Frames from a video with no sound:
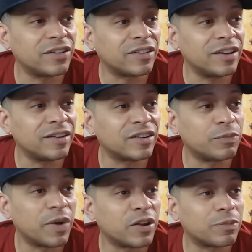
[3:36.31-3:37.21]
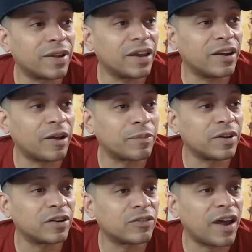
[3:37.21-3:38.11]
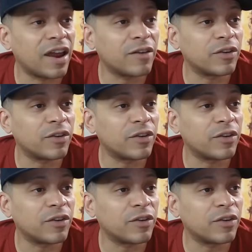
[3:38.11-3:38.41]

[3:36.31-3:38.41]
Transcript: of Thieves is best played on PS5